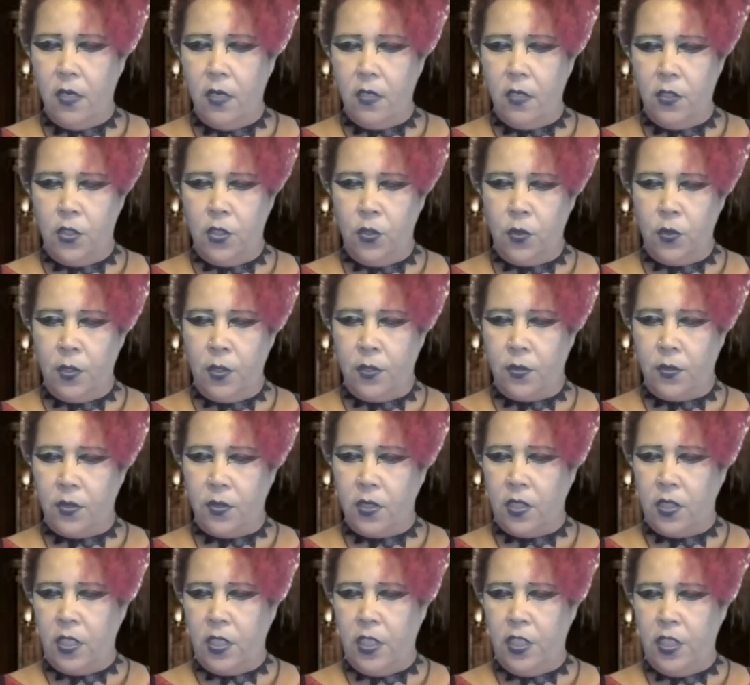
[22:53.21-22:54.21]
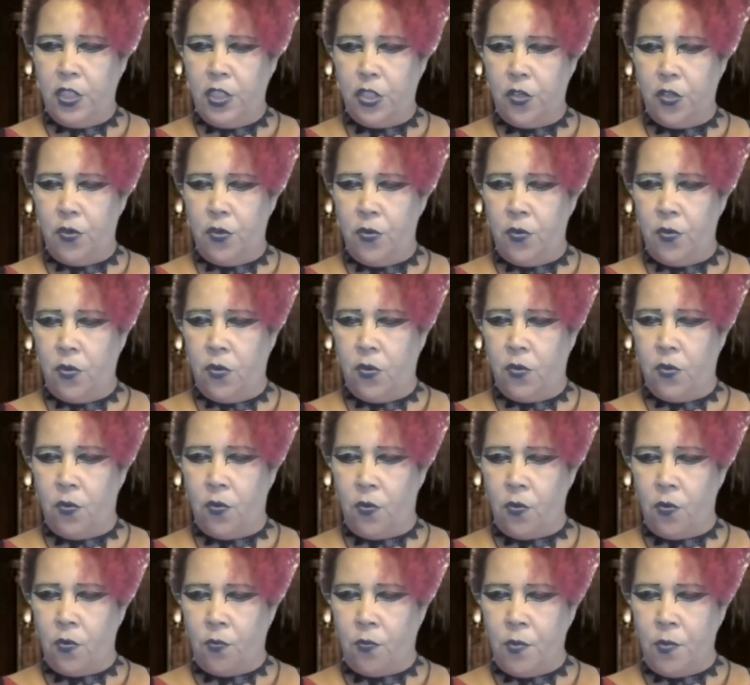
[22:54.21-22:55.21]
Doolittle's t-shirt
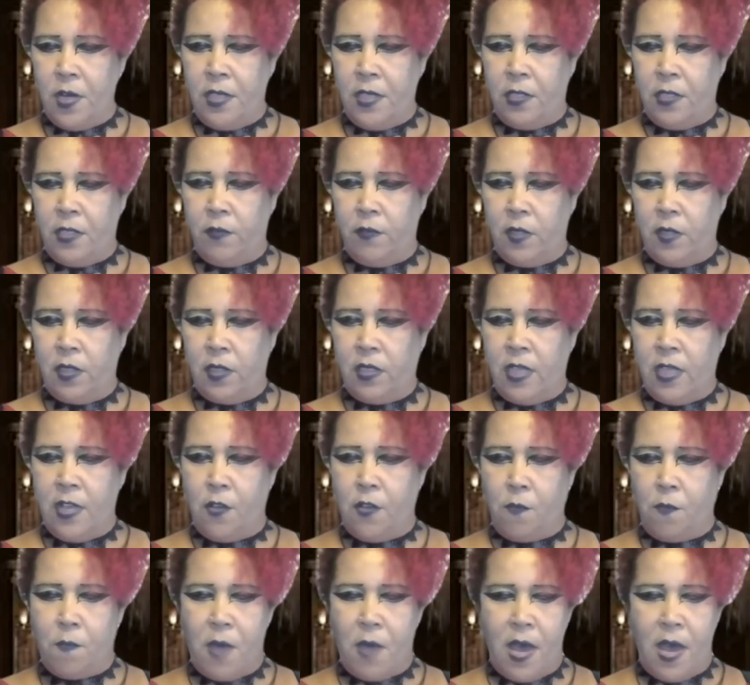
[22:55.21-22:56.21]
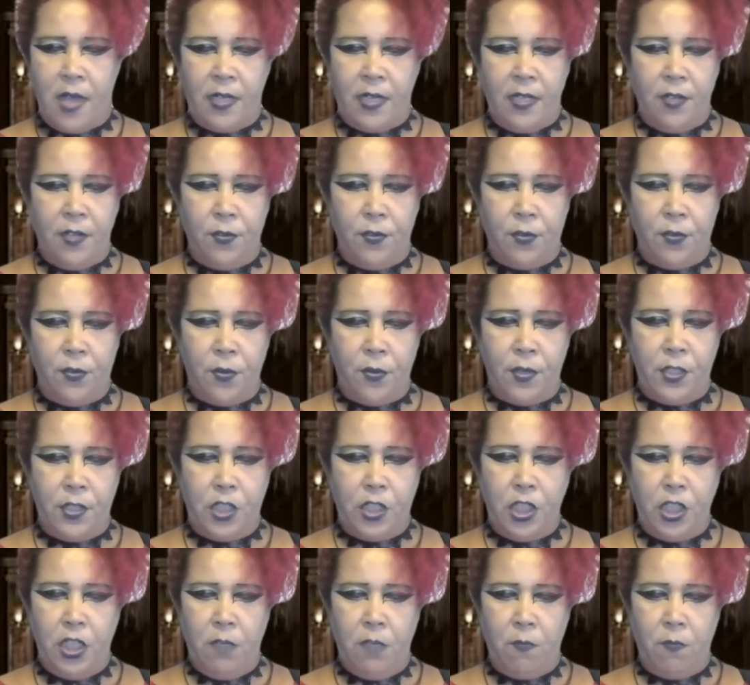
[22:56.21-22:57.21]
reeked of stale body odor and
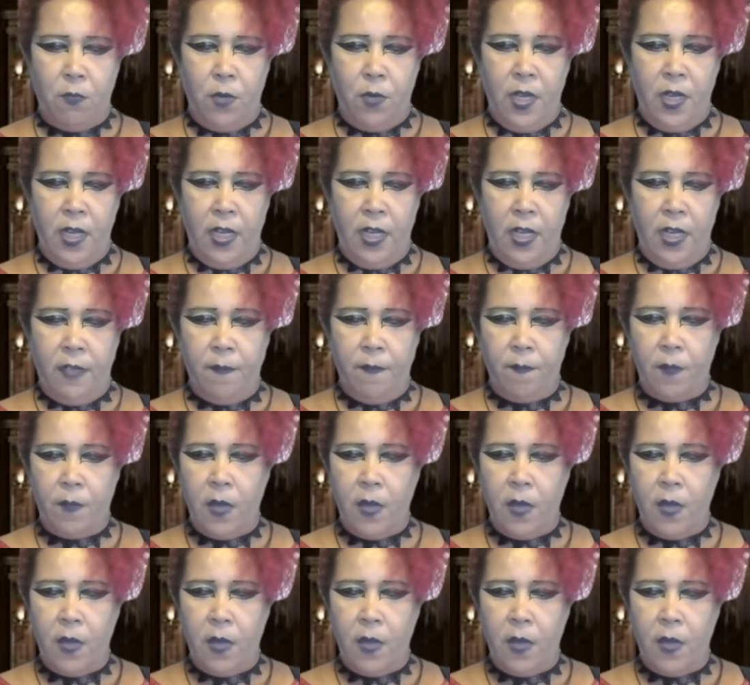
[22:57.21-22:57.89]
cheap weed.